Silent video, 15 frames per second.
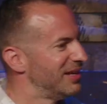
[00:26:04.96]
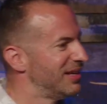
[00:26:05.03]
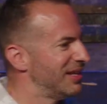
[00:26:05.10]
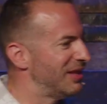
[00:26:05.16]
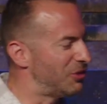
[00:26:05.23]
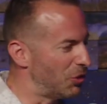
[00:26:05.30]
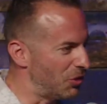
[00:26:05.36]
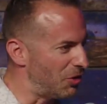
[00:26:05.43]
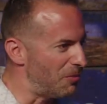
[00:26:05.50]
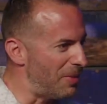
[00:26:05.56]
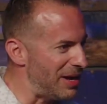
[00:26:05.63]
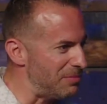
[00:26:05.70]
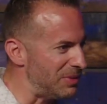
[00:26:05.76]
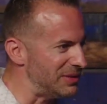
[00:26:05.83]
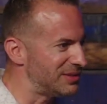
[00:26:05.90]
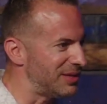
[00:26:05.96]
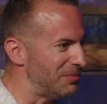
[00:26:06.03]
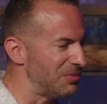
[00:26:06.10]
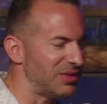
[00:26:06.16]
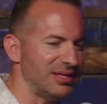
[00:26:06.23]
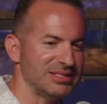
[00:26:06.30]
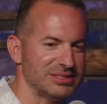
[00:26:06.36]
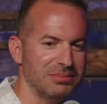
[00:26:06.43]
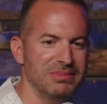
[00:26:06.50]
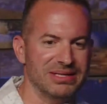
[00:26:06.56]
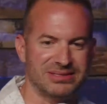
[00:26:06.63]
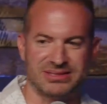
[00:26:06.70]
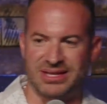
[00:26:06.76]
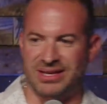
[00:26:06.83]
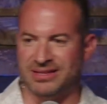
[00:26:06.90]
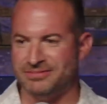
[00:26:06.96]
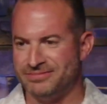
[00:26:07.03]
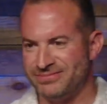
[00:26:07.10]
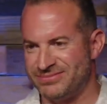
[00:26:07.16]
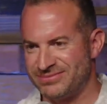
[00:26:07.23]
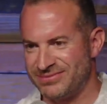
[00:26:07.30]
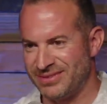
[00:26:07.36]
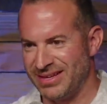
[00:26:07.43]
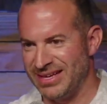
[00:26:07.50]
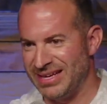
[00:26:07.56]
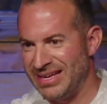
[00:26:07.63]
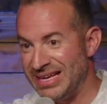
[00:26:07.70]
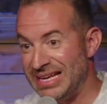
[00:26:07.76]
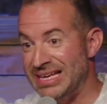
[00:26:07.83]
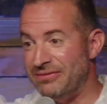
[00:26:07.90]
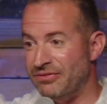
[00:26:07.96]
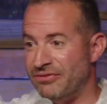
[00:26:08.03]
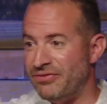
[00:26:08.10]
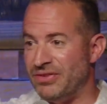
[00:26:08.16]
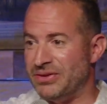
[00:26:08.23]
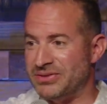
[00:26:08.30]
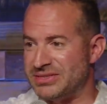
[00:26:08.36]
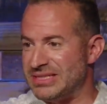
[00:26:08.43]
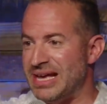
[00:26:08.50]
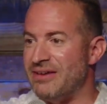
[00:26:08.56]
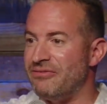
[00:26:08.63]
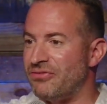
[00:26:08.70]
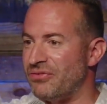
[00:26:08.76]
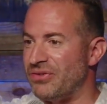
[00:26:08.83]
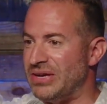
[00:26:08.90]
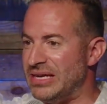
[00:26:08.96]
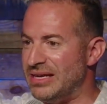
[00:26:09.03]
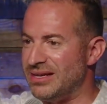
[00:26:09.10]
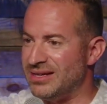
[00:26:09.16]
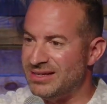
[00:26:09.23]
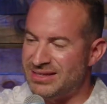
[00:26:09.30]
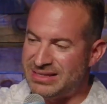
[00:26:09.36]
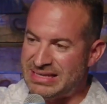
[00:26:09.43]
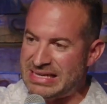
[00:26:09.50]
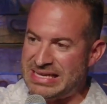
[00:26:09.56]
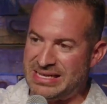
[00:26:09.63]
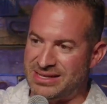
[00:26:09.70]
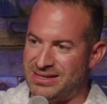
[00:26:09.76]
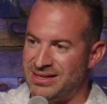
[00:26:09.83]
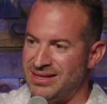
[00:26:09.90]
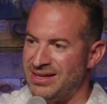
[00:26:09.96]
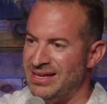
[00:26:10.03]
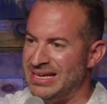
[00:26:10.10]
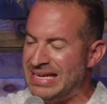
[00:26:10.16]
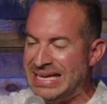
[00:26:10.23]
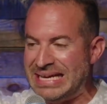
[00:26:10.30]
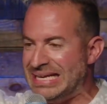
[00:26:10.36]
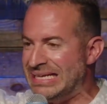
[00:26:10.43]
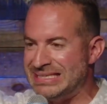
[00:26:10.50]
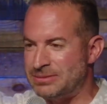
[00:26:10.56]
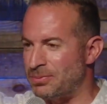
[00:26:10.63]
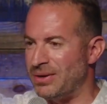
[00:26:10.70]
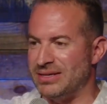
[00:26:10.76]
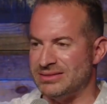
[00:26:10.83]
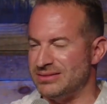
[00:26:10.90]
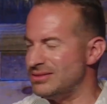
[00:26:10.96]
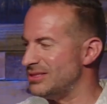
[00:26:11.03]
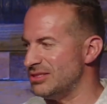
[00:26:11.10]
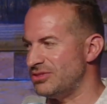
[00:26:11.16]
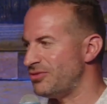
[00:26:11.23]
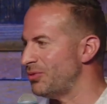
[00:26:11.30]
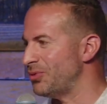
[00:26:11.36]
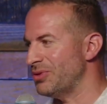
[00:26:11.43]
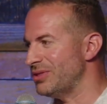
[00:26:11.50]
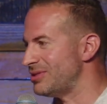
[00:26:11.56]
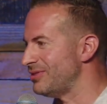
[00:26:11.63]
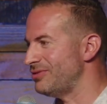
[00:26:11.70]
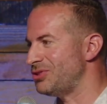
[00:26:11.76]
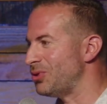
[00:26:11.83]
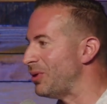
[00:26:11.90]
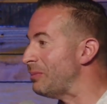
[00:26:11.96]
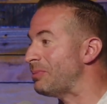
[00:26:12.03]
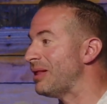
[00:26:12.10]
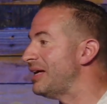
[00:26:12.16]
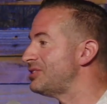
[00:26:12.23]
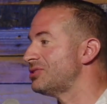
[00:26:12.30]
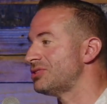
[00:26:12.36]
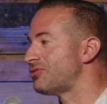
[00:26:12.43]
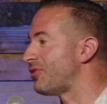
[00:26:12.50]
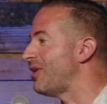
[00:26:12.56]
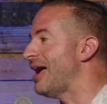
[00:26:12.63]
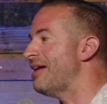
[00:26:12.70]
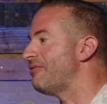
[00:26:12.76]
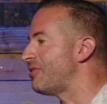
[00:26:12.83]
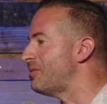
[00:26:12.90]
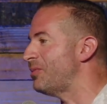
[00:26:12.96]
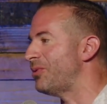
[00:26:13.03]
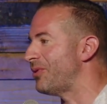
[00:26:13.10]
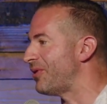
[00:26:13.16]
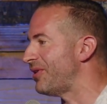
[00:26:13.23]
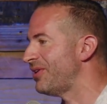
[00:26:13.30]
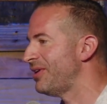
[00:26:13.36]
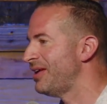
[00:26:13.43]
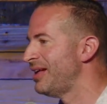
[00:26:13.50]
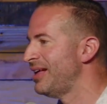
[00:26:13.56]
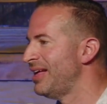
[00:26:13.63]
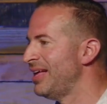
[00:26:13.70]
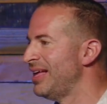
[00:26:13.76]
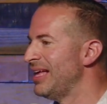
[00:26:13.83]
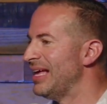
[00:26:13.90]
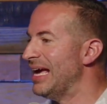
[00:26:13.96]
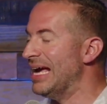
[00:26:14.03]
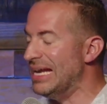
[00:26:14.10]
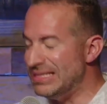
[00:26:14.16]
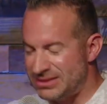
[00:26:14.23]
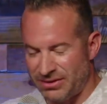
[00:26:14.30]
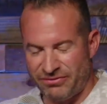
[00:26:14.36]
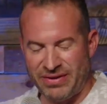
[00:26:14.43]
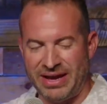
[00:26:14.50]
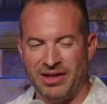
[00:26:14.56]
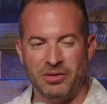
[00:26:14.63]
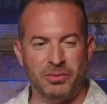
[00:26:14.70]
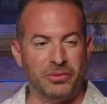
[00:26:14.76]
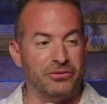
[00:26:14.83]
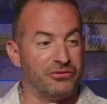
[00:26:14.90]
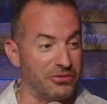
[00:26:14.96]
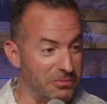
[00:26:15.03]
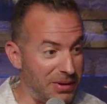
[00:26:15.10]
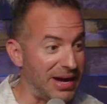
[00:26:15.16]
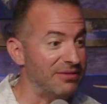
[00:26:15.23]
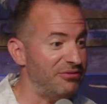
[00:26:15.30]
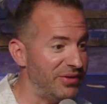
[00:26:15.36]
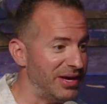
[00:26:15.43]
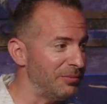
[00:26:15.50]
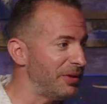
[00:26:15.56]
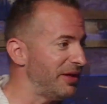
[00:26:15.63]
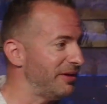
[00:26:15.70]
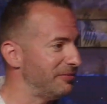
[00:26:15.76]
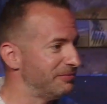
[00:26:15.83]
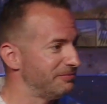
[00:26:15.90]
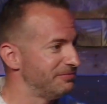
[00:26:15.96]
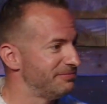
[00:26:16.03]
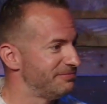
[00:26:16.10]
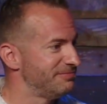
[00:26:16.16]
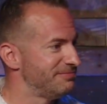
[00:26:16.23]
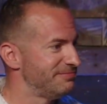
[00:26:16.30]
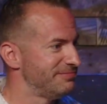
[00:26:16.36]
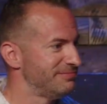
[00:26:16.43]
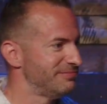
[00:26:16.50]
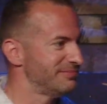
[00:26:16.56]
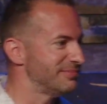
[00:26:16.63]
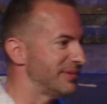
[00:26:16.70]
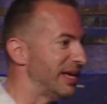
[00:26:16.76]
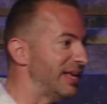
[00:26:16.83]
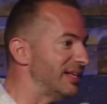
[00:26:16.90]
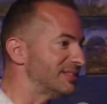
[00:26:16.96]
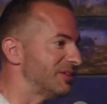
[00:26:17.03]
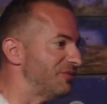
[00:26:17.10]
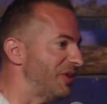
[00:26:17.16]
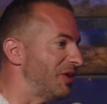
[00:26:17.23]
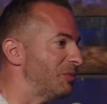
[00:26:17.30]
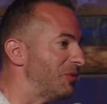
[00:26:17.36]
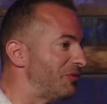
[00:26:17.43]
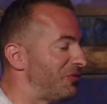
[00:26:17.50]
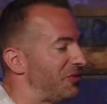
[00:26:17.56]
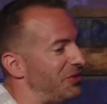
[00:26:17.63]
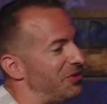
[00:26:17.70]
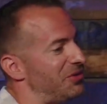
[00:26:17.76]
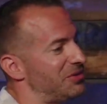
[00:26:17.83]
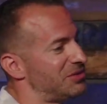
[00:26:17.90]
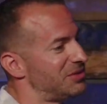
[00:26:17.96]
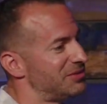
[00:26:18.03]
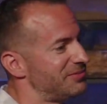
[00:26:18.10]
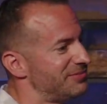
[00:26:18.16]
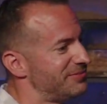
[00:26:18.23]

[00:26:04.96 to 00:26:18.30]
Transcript: That though there might be some things missing, he fulfills every need. In his presence is fullness of joy, pleasures forevermore. And it's available for my family, and it's available for yours.